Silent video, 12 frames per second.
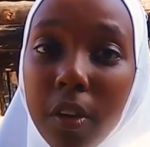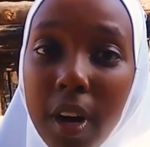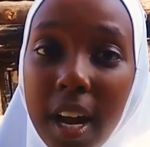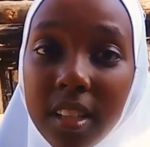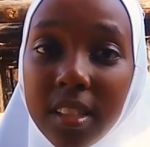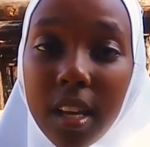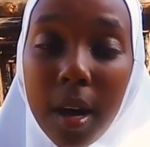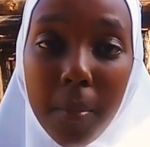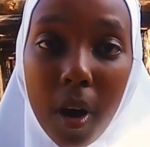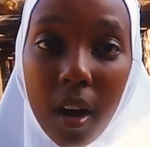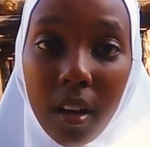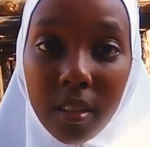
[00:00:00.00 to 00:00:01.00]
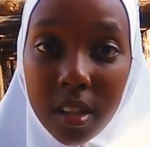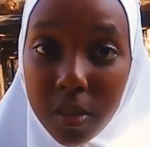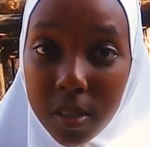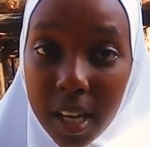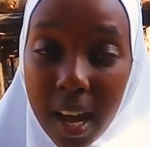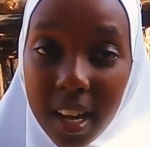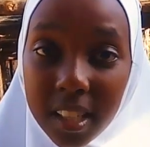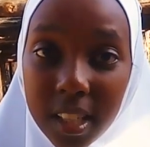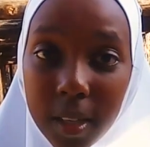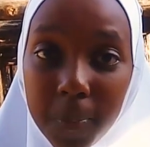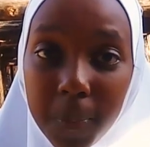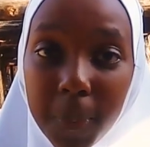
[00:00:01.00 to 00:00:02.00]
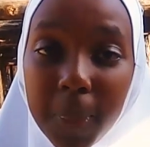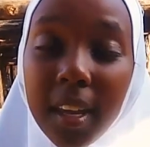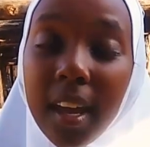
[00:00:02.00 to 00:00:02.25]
equal rights among the society,